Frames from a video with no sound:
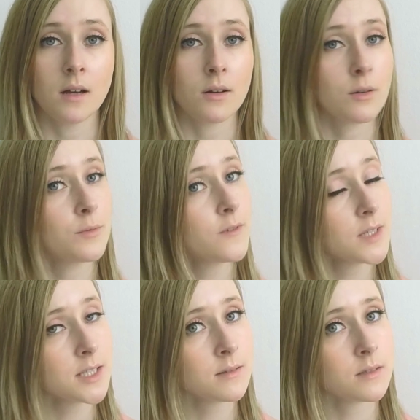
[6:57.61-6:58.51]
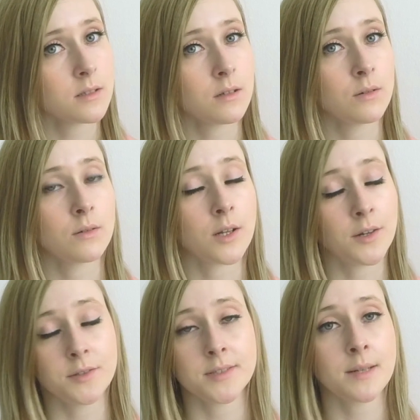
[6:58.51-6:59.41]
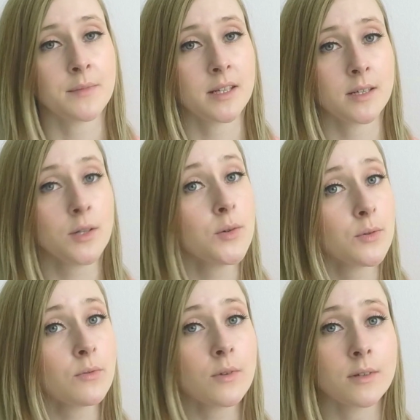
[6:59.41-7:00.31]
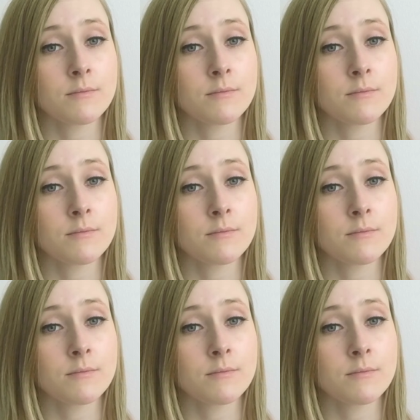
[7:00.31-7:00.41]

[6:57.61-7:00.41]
Hopefully you learned something new,